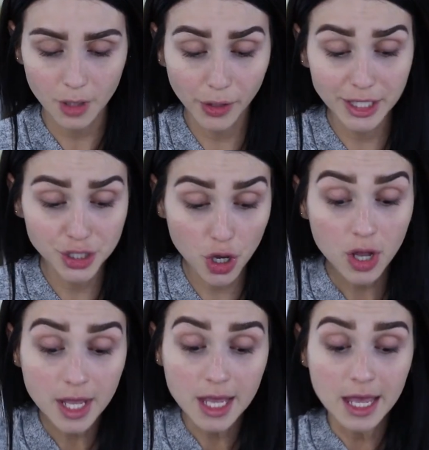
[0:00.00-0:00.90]
Okay,
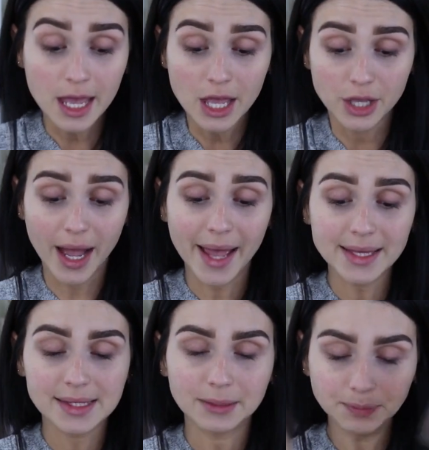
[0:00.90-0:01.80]
so
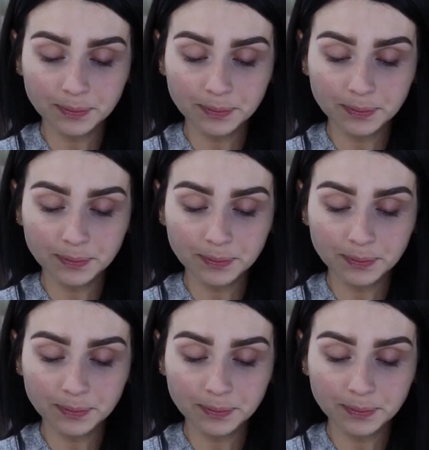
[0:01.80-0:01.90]
guys,